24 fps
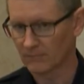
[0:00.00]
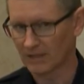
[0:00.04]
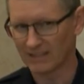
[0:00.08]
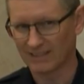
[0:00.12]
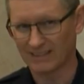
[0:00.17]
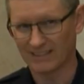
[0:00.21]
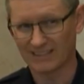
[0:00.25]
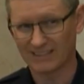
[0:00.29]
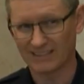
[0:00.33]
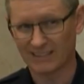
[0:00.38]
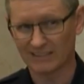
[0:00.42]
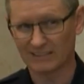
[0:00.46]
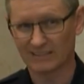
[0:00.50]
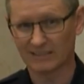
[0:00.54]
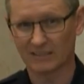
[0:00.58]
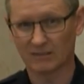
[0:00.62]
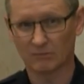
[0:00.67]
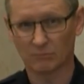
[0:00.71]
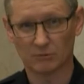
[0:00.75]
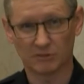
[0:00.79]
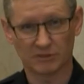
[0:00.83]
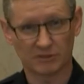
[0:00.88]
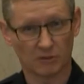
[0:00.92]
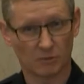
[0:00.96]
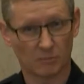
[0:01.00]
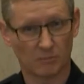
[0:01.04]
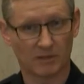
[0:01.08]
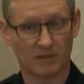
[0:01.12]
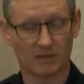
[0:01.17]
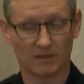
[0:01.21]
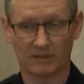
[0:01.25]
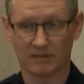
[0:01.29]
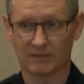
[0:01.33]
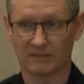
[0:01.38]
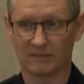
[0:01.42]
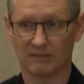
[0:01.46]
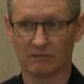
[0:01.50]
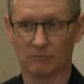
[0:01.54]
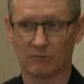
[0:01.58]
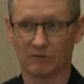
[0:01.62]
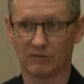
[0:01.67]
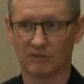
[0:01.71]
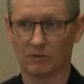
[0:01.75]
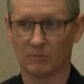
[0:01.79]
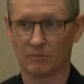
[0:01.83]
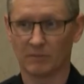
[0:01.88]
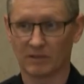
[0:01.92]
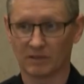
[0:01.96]
I think that's it. We're still, like I said, we're
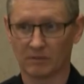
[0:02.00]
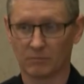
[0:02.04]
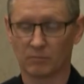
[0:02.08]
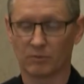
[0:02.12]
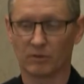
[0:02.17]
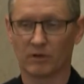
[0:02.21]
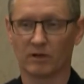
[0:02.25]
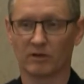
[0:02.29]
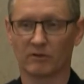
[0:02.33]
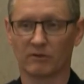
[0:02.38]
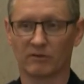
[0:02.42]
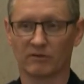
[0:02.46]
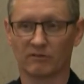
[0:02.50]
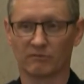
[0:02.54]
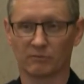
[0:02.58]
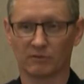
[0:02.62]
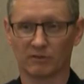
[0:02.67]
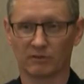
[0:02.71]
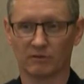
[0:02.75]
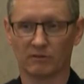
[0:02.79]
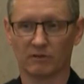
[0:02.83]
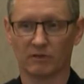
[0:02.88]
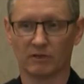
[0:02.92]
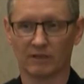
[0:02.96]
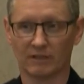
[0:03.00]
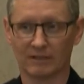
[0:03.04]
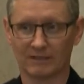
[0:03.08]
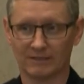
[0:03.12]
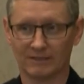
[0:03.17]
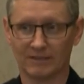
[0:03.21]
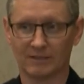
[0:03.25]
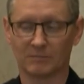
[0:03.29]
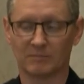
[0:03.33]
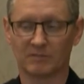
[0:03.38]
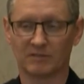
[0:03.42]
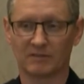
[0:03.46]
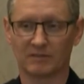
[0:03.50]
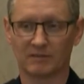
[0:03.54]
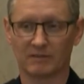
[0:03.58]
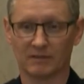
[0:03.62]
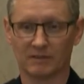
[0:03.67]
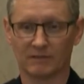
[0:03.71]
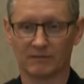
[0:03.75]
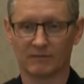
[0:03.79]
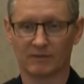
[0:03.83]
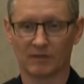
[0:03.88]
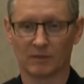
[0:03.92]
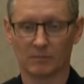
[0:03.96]
still making progress. We're still getting tips
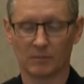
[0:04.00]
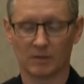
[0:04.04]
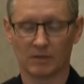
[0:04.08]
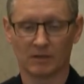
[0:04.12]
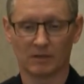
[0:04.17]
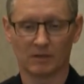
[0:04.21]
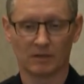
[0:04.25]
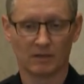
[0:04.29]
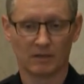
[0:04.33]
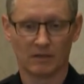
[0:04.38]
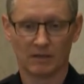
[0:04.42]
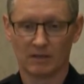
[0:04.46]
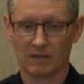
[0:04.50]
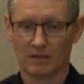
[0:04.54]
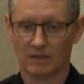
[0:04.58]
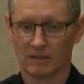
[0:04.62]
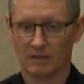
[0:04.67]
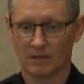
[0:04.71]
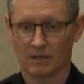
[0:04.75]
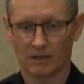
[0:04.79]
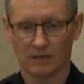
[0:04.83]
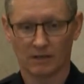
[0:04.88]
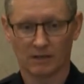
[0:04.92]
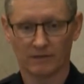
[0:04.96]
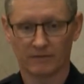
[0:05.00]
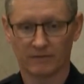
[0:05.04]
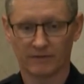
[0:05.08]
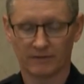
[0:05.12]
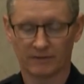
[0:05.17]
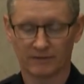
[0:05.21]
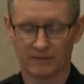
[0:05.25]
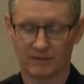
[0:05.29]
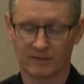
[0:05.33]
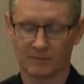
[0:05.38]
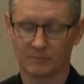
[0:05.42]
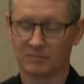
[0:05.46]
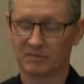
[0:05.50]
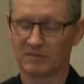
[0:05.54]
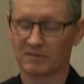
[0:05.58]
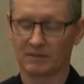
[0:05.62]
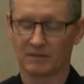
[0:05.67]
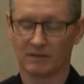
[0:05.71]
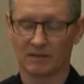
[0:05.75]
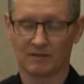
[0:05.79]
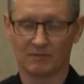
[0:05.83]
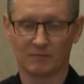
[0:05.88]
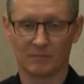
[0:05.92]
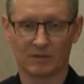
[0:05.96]
that have come in. Uh, the tips
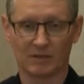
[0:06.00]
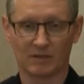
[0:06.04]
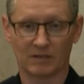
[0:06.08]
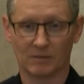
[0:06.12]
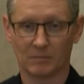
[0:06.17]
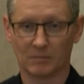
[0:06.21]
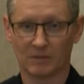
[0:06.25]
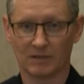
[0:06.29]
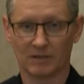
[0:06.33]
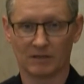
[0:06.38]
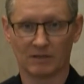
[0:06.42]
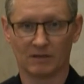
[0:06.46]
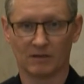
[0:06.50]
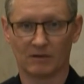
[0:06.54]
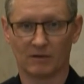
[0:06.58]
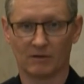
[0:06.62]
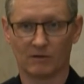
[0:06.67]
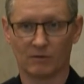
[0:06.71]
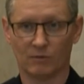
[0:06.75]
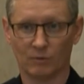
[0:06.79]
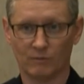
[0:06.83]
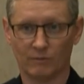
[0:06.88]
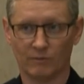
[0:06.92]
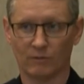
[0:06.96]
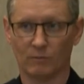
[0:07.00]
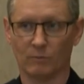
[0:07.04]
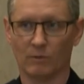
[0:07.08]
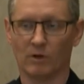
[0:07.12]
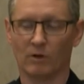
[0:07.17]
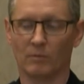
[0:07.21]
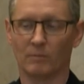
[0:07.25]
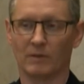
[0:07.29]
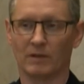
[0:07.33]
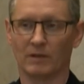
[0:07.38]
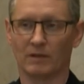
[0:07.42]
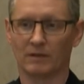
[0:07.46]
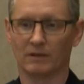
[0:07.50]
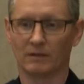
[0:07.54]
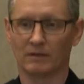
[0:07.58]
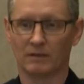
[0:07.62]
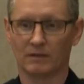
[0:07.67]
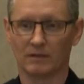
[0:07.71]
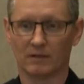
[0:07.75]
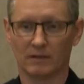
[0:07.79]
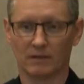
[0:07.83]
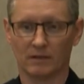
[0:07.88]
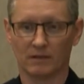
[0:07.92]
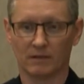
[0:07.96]
that have been coming in are overwhelming.
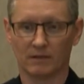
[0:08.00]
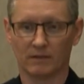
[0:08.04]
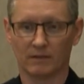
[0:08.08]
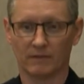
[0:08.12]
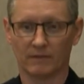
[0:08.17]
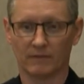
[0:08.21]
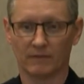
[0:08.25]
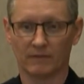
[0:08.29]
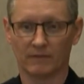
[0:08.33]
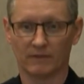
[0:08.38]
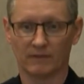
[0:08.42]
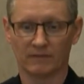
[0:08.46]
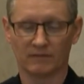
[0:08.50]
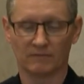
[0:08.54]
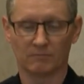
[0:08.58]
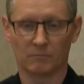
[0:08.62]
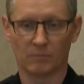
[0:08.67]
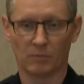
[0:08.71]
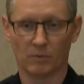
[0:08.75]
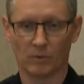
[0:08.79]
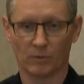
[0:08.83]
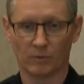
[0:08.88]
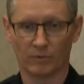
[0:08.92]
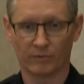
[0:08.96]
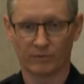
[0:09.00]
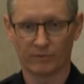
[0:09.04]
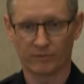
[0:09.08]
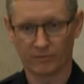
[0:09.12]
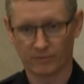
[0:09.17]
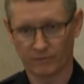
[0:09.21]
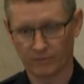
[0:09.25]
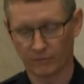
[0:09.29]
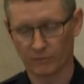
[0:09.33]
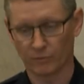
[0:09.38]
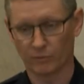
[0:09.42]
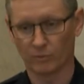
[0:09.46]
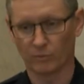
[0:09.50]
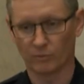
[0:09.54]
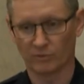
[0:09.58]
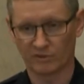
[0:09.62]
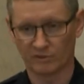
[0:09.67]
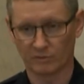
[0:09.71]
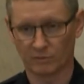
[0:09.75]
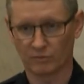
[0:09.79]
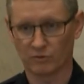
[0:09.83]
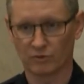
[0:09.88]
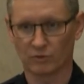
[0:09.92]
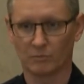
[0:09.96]
Uh, it's both through
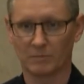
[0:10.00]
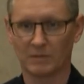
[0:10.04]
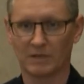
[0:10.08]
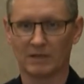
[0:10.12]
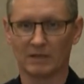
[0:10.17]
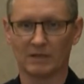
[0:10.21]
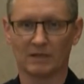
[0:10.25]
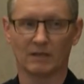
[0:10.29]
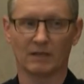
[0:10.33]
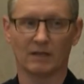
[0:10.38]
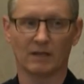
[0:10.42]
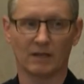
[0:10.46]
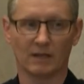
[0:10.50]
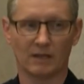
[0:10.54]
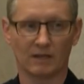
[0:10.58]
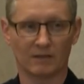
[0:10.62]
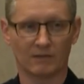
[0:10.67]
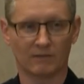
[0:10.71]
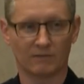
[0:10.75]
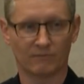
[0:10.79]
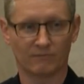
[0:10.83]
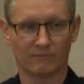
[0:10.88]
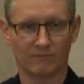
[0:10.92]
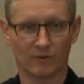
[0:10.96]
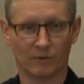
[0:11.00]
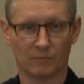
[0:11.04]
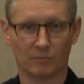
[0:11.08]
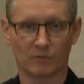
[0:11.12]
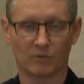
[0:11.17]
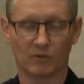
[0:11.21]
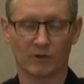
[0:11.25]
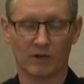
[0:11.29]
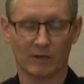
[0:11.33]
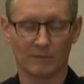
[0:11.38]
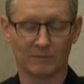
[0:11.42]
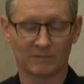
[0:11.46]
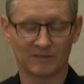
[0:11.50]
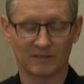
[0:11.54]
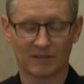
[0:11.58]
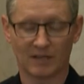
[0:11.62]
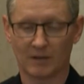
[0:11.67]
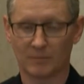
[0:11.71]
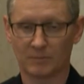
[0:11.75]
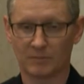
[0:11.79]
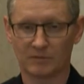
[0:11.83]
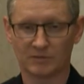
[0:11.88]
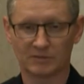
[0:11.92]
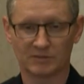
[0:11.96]
social media and from Crime
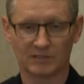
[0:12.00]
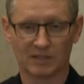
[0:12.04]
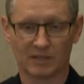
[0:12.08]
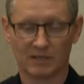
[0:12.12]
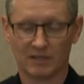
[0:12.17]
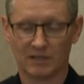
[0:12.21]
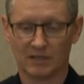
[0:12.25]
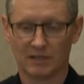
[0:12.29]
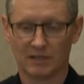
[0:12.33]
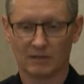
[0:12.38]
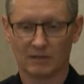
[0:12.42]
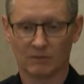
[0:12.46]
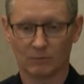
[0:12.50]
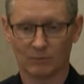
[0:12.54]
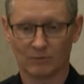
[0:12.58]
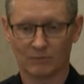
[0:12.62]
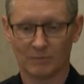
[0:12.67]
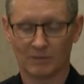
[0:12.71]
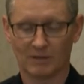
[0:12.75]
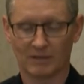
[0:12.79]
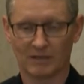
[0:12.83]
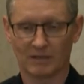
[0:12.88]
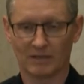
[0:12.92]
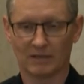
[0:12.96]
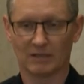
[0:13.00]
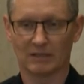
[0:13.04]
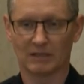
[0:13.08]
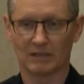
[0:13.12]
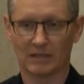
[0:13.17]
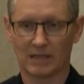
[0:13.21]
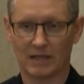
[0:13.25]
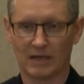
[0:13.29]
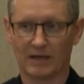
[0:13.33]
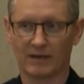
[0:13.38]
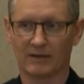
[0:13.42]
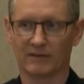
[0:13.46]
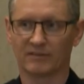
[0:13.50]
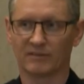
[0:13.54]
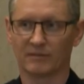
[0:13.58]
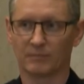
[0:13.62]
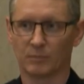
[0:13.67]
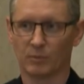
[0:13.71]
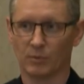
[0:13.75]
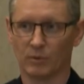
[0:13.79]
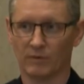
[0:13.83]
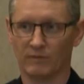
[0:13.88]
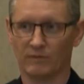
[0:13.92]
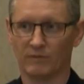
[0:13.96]
Stoppers. We've been getting a lot of
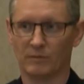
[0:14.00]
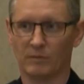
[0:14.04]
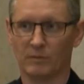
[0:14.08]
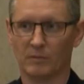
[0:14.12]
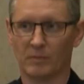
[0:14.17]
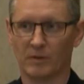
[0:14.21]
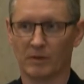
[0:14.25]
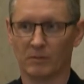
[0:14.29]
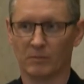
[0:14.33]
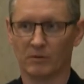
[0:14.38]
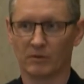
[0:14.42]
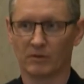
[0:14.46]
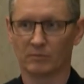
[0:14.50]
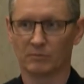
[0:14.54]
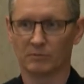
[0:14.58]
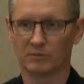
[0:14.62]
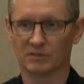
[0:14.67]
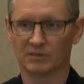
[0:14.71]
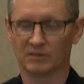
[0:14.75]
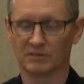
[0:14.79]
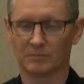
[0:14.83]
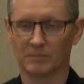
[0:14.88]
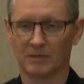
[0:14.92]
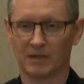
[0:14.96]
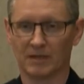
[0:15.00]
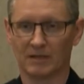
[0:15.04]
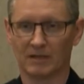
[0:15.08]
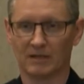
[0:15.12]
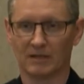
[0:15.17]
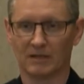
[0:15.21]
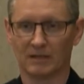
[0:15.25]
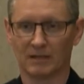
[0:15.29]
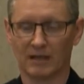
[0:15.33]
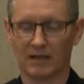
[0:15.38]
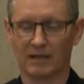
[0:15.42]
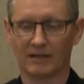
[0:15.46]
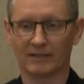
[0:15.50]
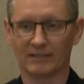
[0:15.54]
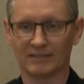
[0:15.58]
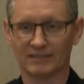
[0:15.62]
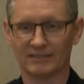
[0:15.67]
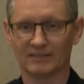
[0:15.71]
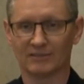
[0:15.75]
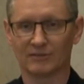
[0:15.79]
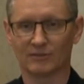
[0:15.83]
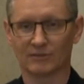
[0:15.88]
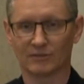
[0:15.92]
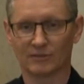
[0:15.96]
support from the public, which has made it a lot
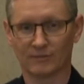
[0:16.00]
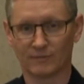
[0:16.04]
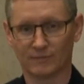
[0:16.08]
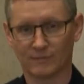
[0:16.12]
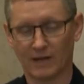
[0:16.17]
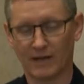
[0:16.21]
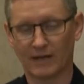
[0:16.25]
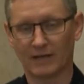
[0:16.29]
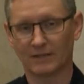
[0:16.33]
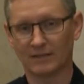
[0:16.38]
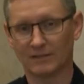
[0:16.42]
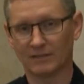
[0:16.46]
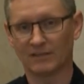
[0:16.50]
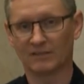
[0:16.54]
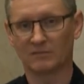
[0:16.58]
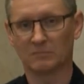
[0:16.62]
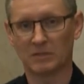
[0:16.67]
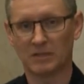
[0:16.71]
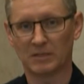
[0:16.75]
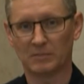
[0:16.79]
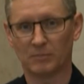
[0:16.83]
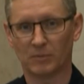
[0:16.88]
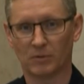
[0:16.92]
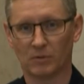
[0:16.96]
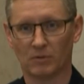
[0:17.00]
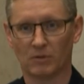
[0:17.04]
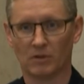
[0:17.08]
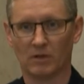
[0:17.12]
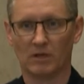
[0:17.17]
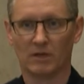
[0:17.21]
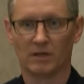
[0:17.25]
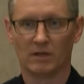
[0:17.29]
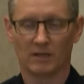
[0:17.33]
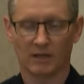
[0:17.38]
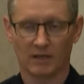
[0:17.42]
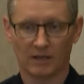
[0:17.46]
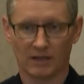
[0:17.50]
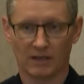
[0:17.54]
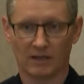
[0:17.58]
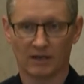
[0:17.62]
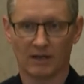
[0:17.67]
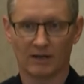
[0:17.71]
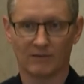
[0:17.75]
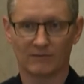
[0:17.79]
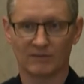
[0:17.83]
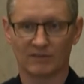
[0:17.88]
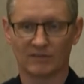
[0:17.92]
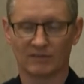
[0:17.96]
easier to find these people. And
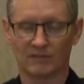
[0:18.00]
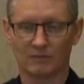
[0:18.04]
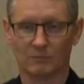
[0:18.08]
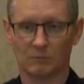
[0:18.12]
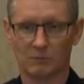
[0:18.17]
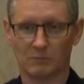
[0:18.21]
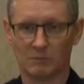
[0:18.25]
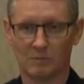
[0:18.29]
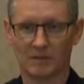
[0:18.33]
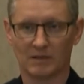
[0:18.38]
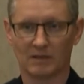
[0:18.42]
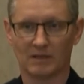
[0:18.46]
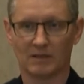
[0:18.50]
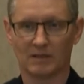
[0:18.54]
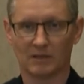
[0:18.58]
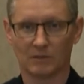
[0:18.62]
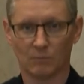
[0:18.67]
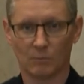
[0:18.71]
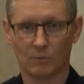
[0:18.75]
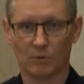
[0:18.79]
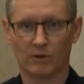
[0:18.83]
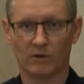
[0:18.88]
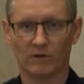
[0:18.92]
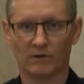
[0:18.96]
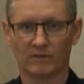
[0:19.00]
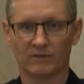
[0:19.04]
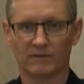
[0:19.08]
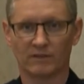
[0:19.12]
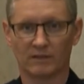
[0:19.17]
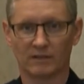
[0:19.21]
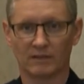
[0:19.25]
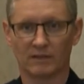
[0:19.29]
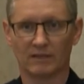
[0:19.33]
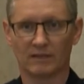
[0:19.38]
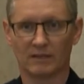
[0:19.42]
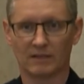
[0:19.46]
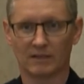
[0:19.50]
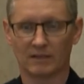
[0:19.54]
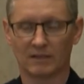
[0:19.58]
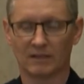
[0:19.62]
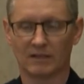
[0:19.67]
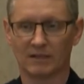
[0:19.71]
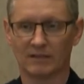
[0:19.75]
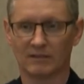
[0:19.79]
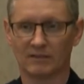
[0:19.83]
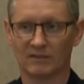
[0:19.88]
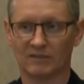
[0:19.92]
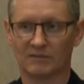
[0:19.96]
obviously, we've been getting warrants and, and
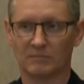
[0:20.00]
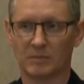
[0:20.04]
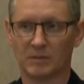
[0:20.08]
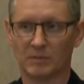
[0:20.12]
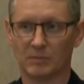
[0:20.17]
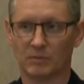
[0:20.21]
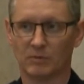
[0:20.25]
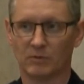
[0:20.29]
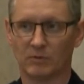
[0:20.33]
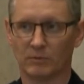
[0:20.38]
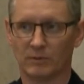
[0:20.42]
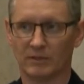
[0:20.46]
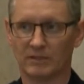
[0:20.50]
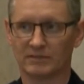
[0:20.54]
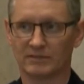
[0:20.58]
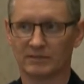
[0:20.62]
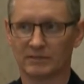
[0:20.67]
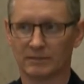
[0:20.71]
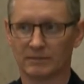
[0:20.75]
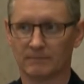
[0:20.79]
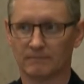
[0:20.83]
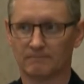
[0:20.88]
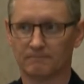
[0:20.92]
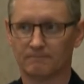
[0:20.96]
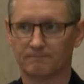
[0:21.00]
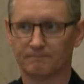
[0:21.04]
getting these people arrested.